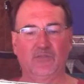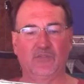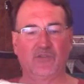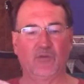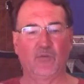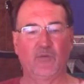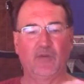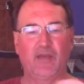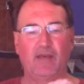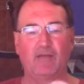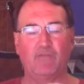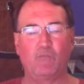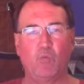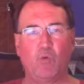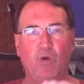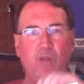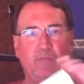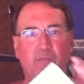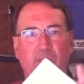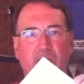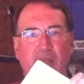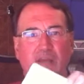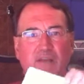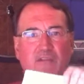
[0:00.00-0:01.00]
So we have
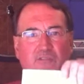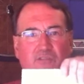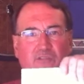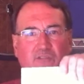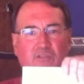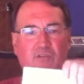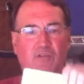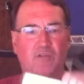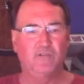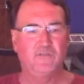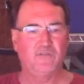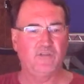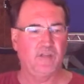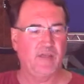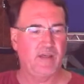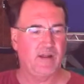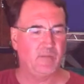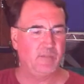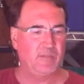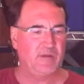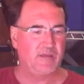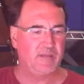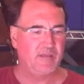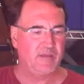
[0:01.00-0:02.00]
one base. So
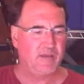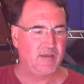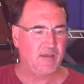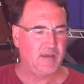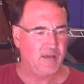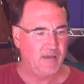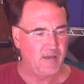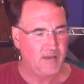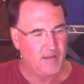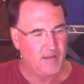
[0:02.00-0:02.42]
that'll be the...